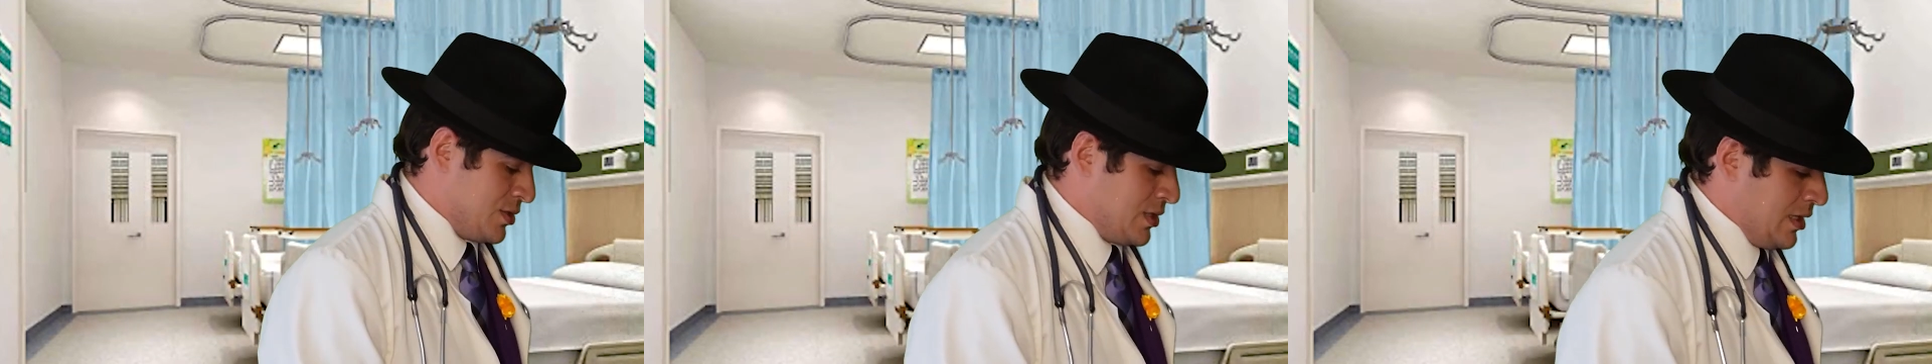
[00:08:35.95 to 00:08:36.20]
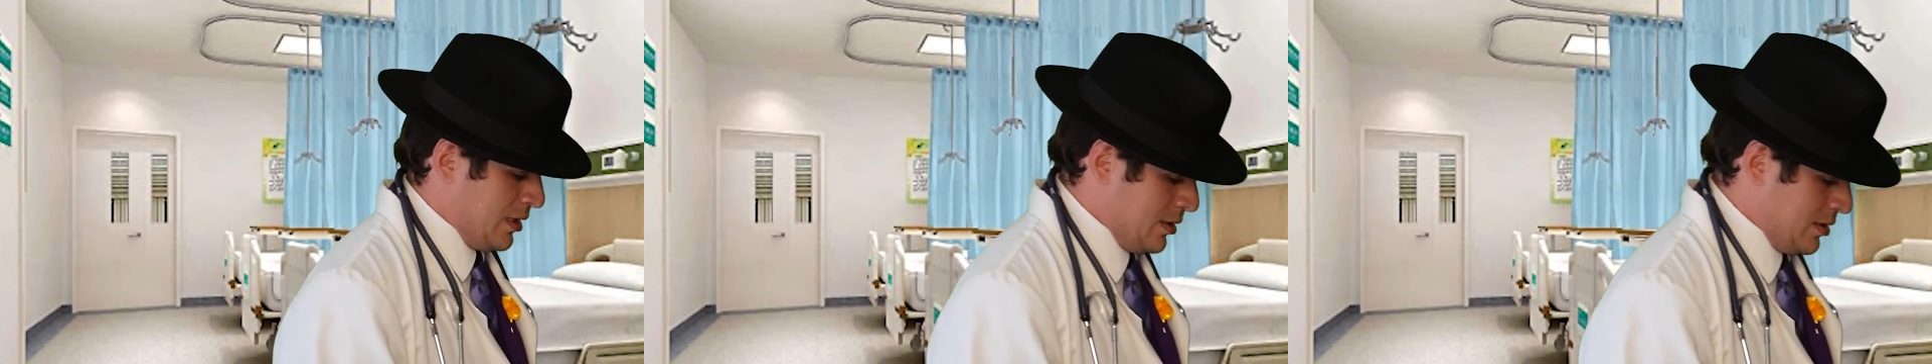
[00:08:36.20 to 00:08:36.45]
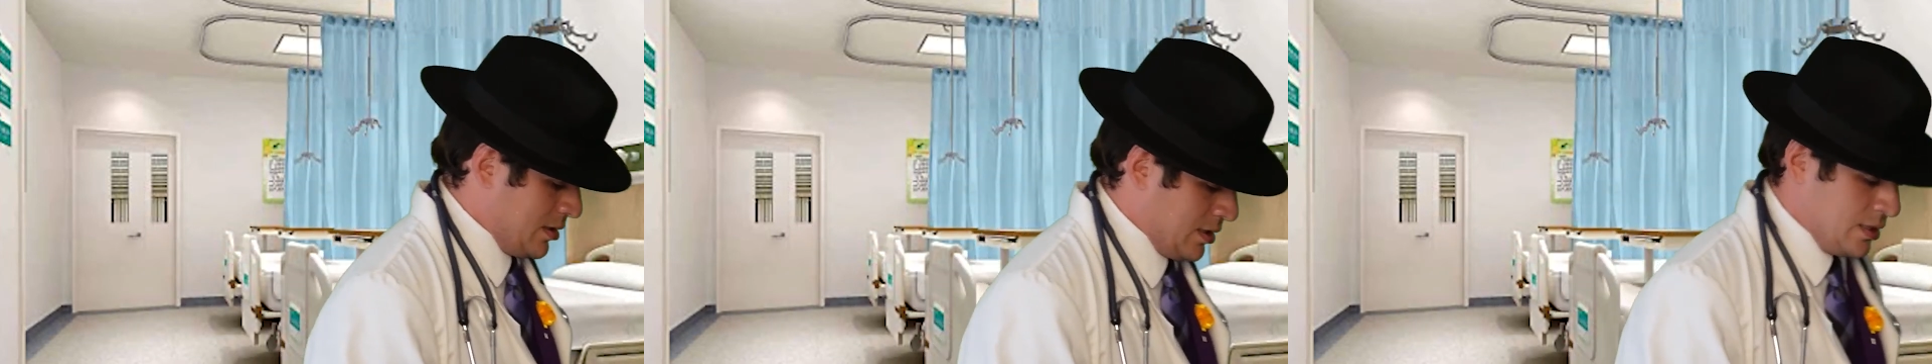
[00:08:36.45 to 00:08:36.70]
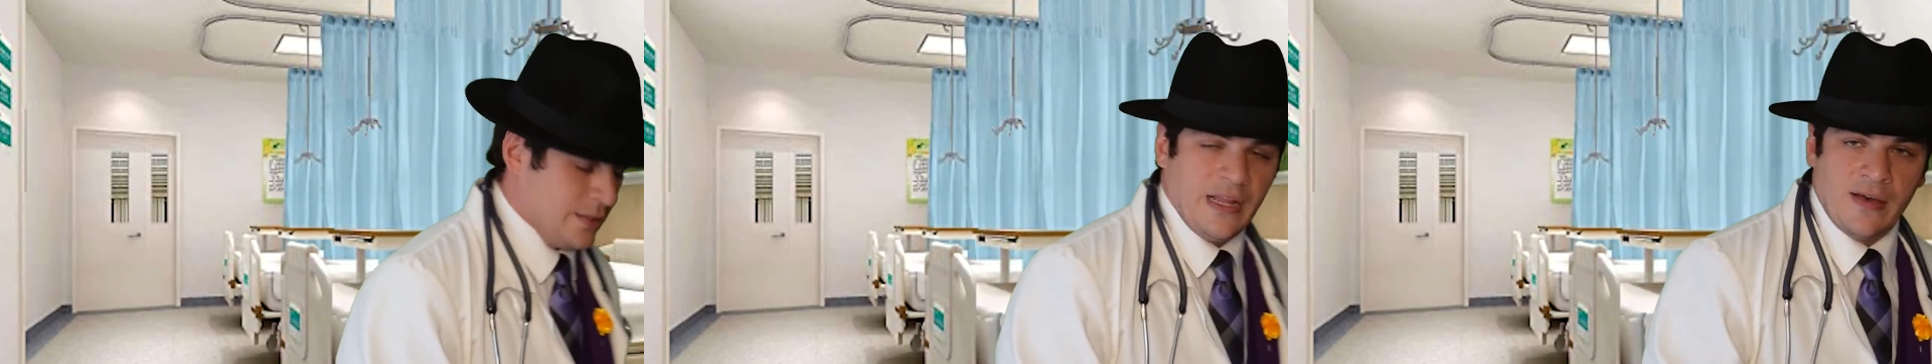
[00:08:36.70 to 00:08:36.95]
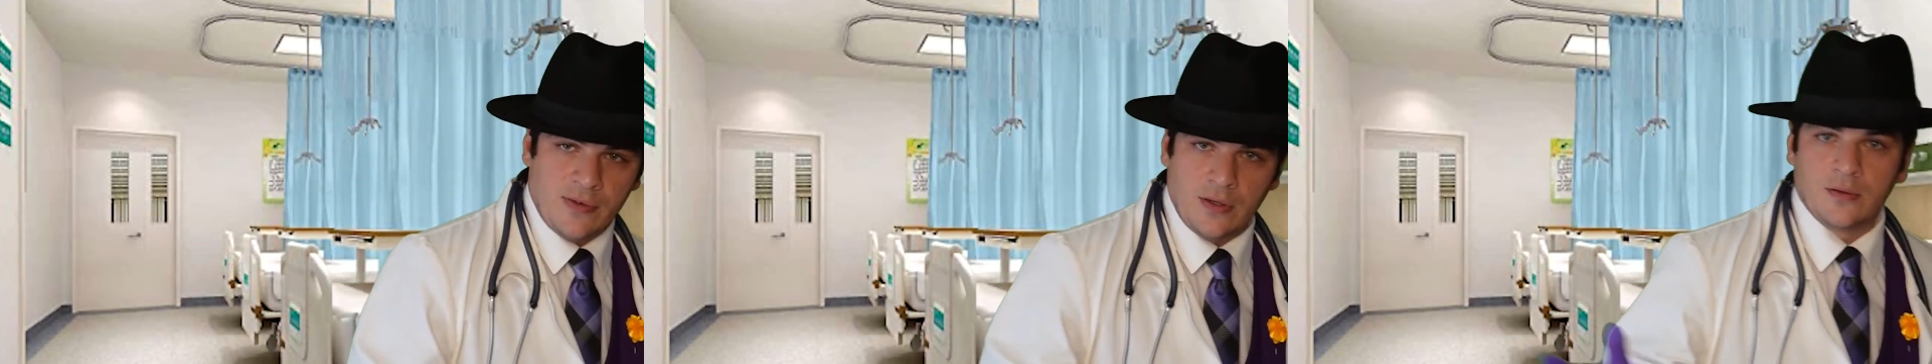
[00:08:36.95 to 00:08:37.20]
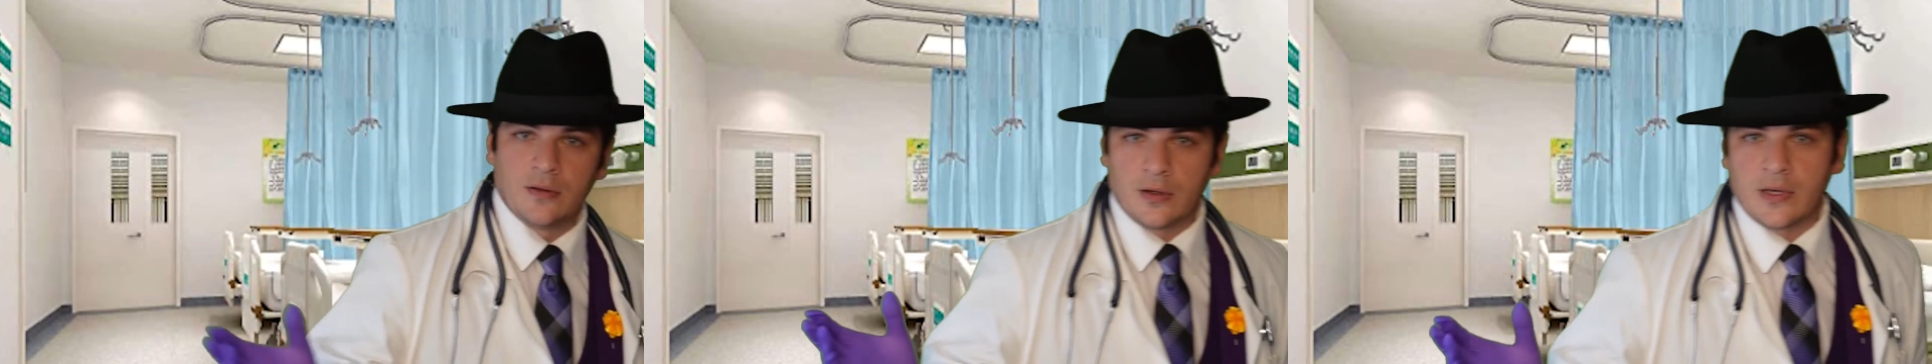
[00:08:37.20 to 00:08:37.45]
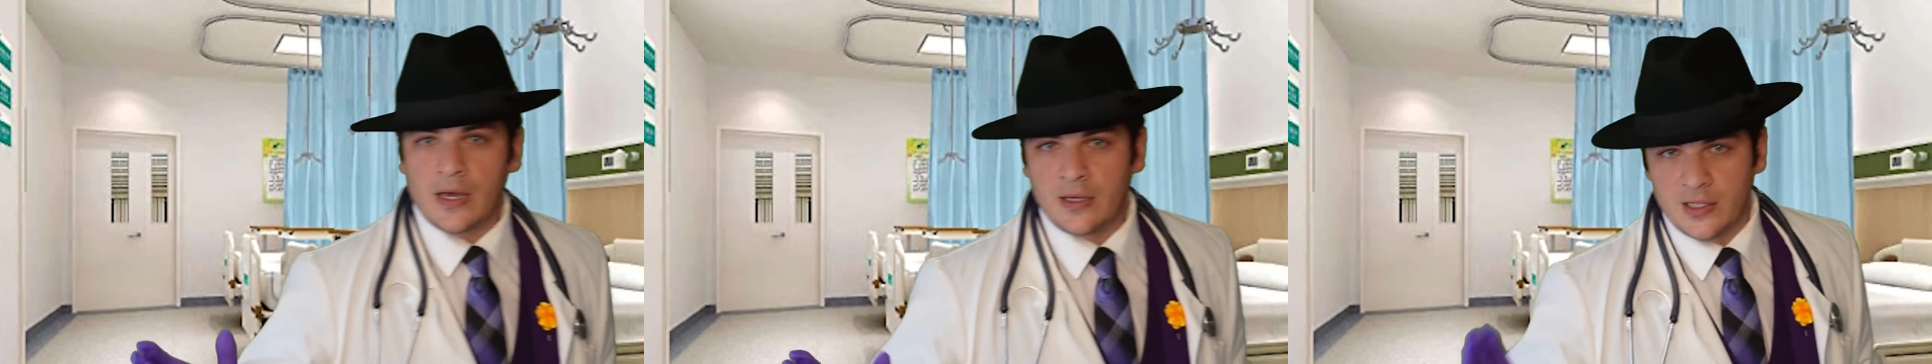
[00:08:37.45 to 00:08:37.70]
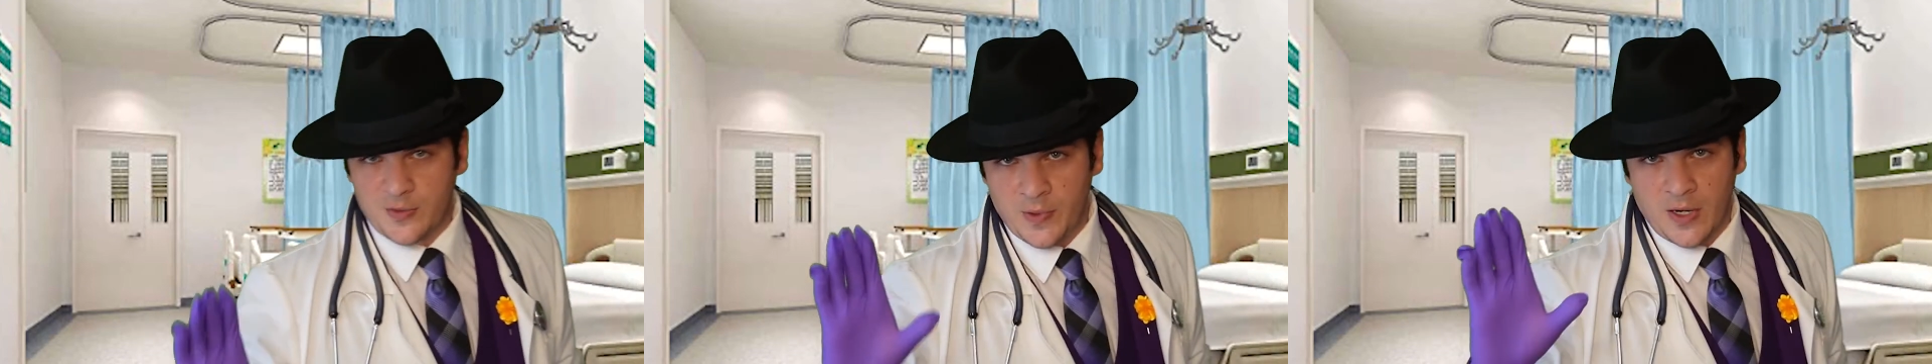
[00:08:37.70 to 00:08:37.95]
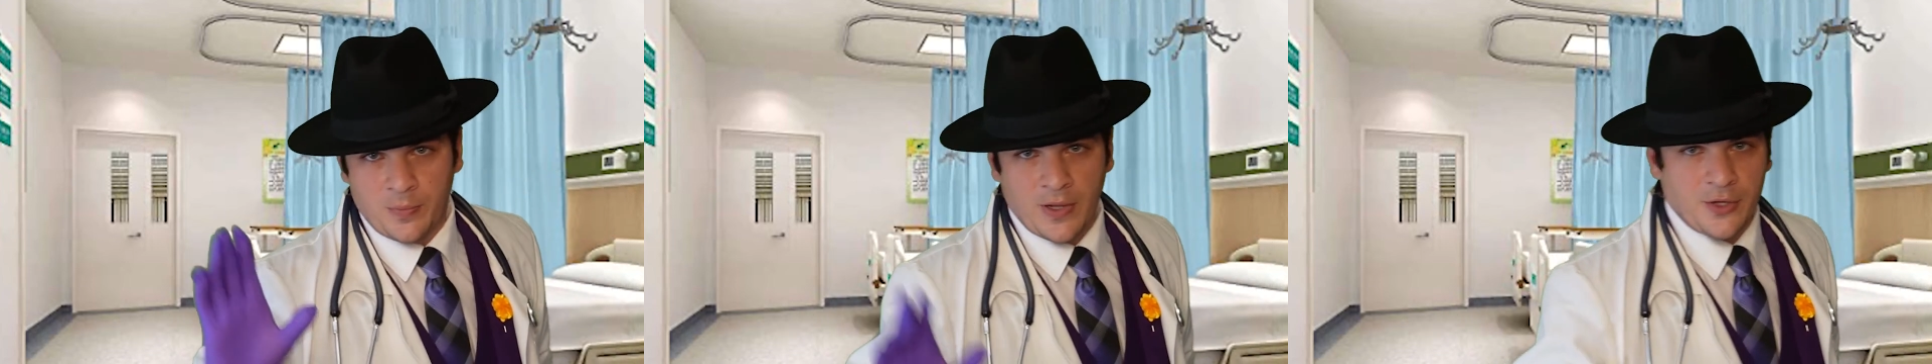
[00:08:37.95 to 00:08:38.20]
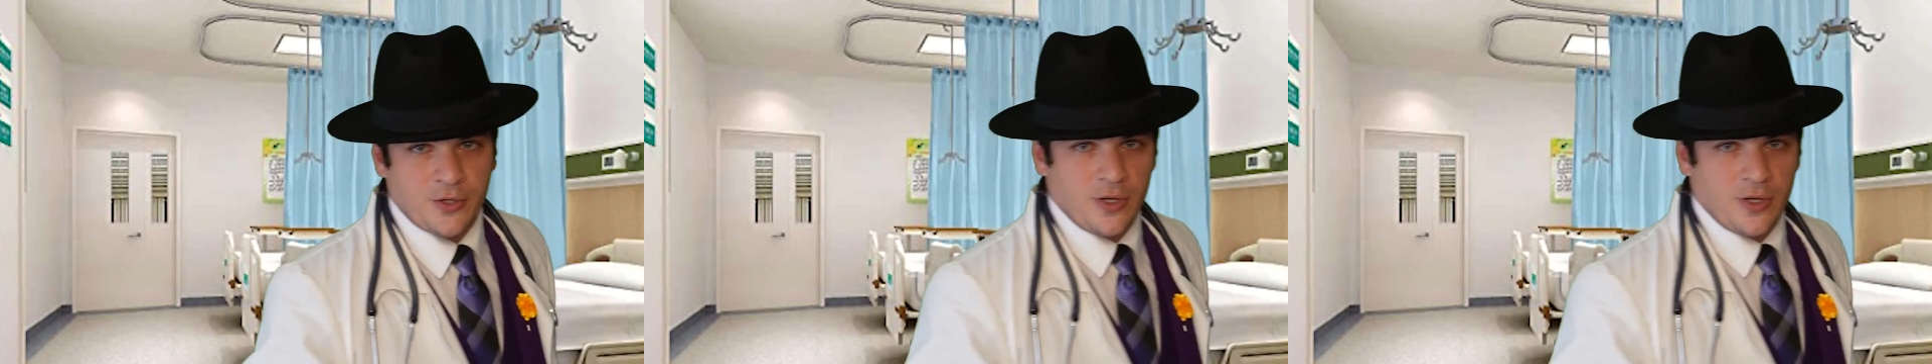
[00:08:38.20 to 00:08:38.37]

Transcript: I'll see you never. Okay? It's been a